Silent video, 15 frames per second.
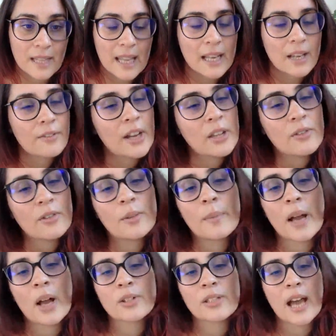Like a faithful
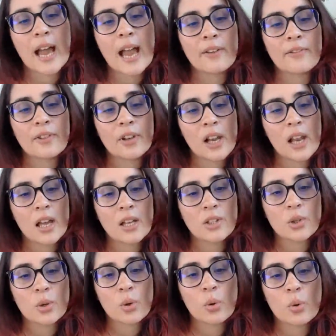mouse, I have learned
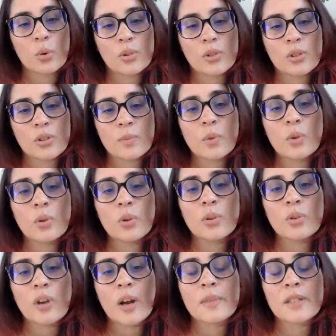to hoard small
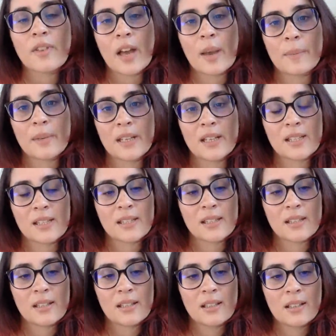crumbs of happiness
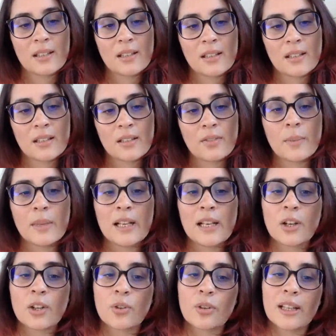the
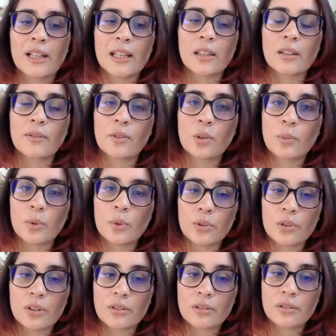familiar creak in the
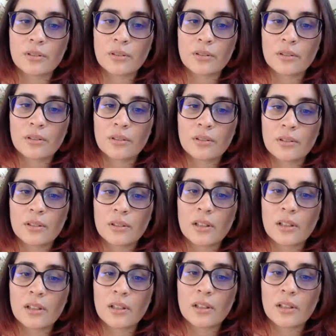floorboard, the
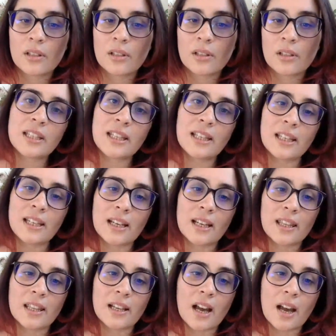last drop of tea
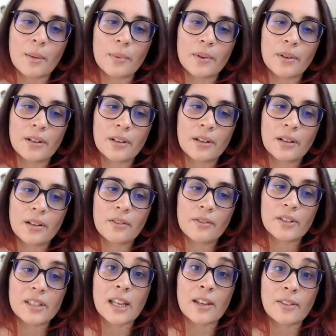in the cup
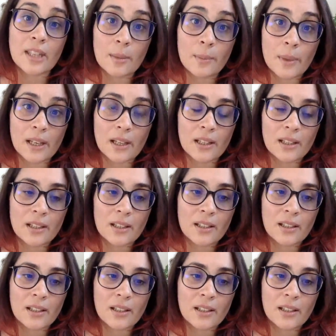for safekeeping,